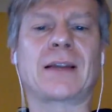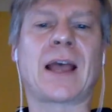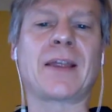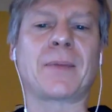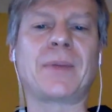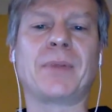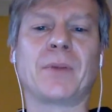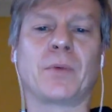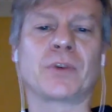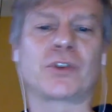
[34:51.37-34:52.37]
other
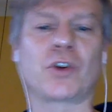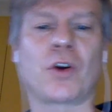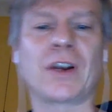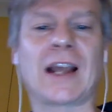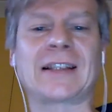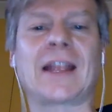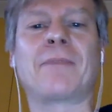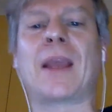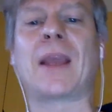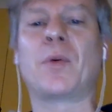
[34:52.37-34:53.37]
people would join us, and
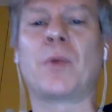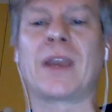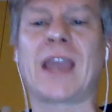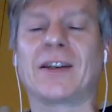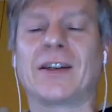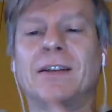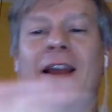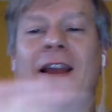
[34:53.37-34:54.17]
maybe we can